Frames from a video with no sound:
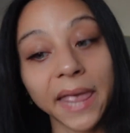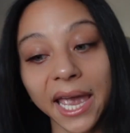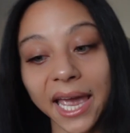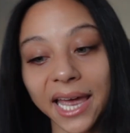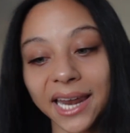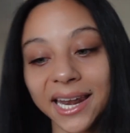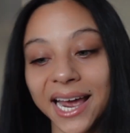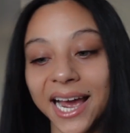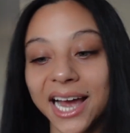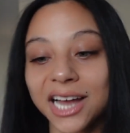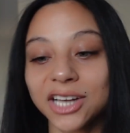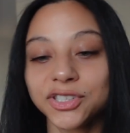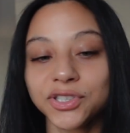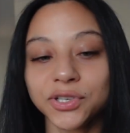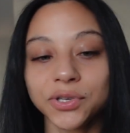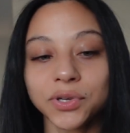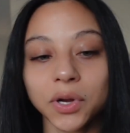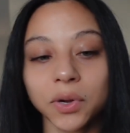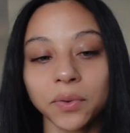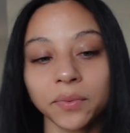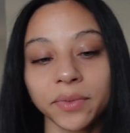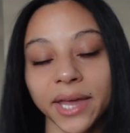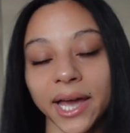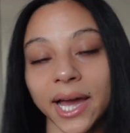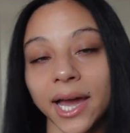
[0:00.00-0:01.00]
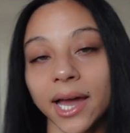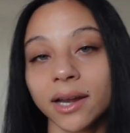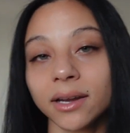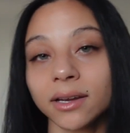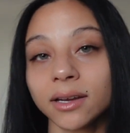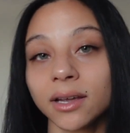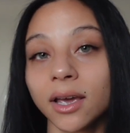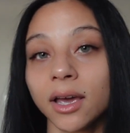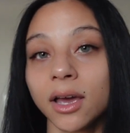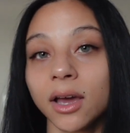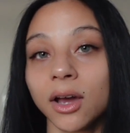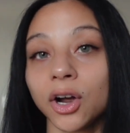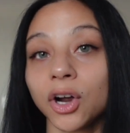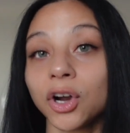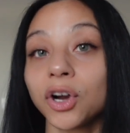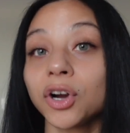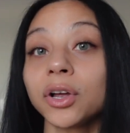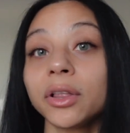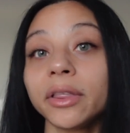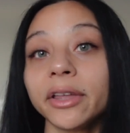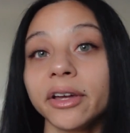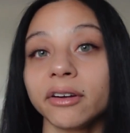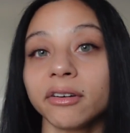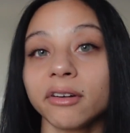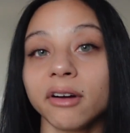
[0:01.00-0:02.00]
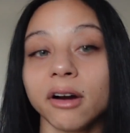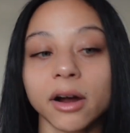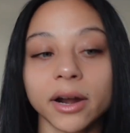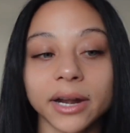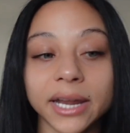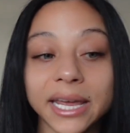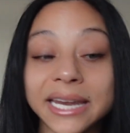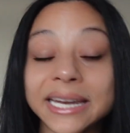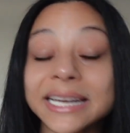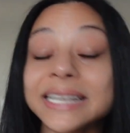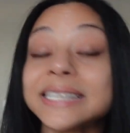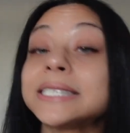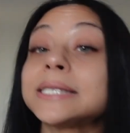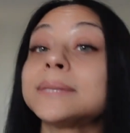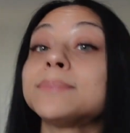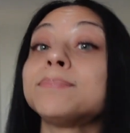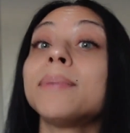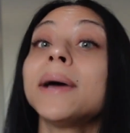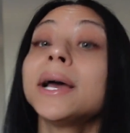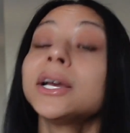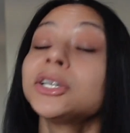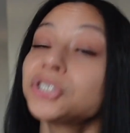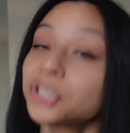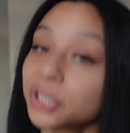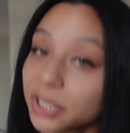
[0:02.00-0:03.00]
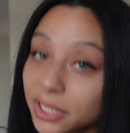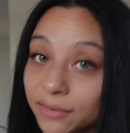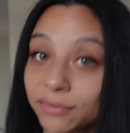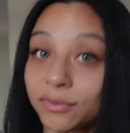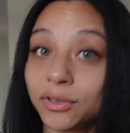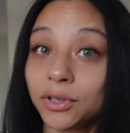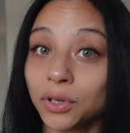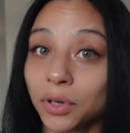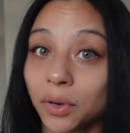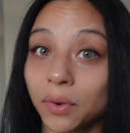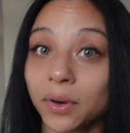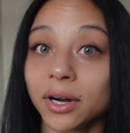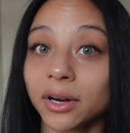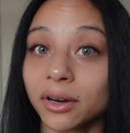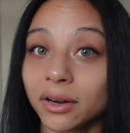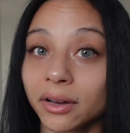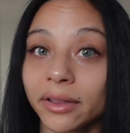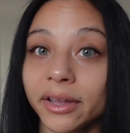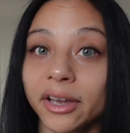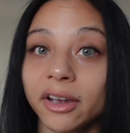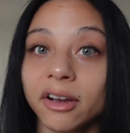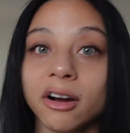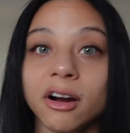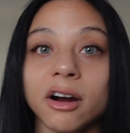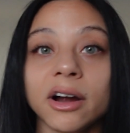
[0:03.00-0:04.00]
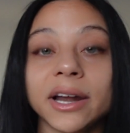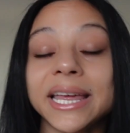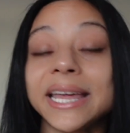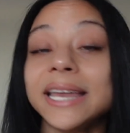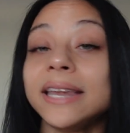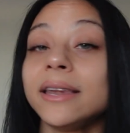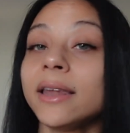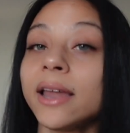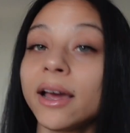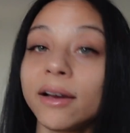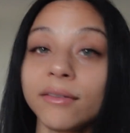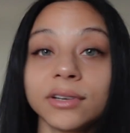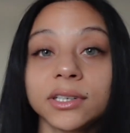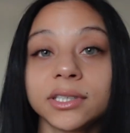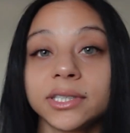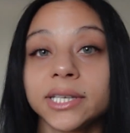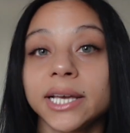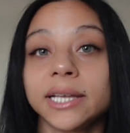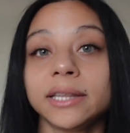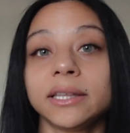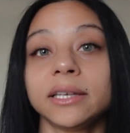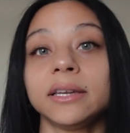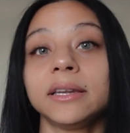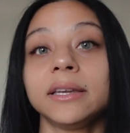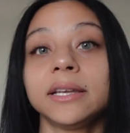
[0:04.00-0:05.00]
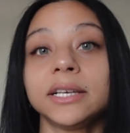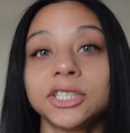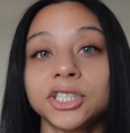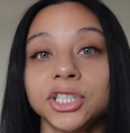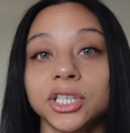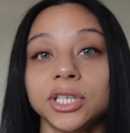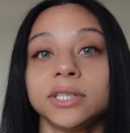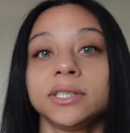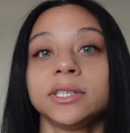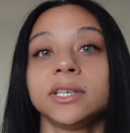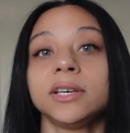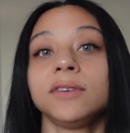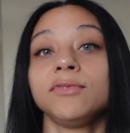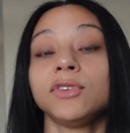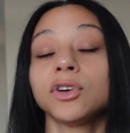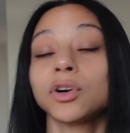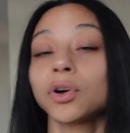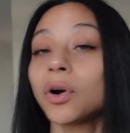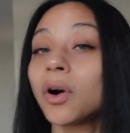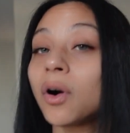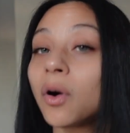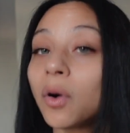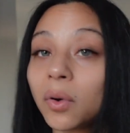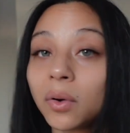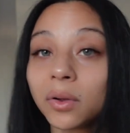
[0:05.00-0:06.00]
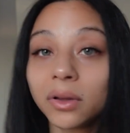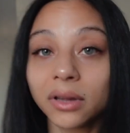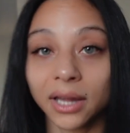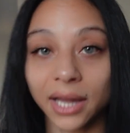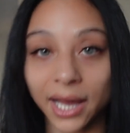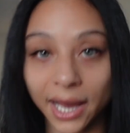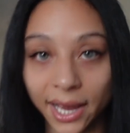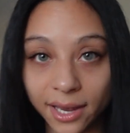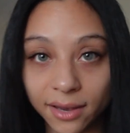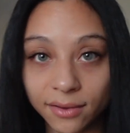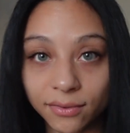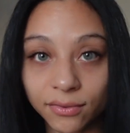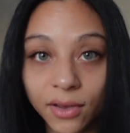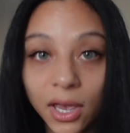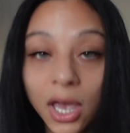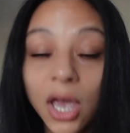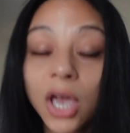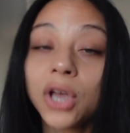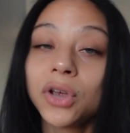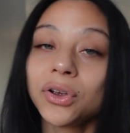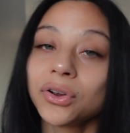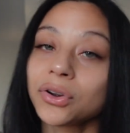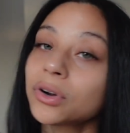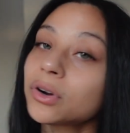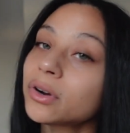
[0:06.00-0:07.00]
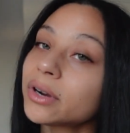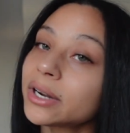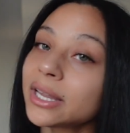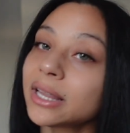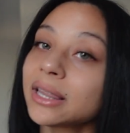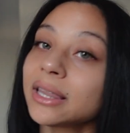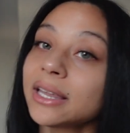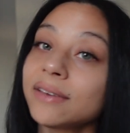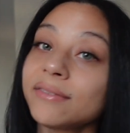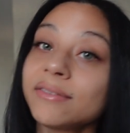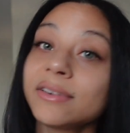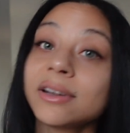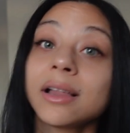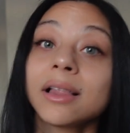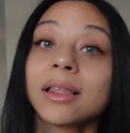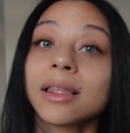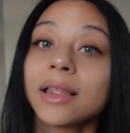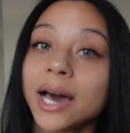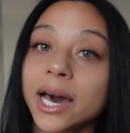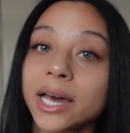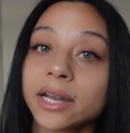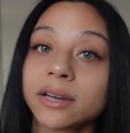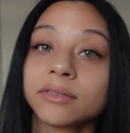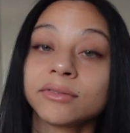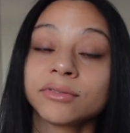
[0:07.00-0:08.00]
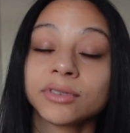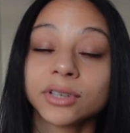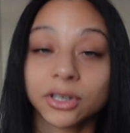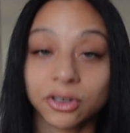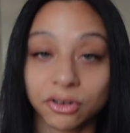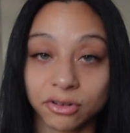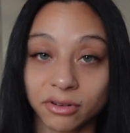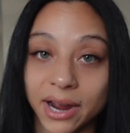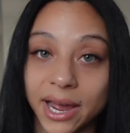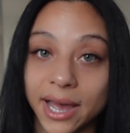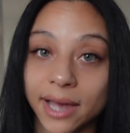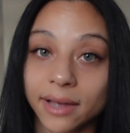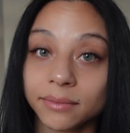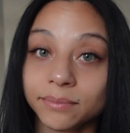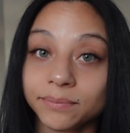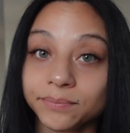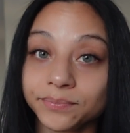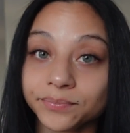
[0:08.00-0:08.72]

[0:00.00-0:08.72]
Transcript: And had you known that earlier on, and especially if you know it earlier on and never take the initiative your whole life, you're going to live in a lot of regret.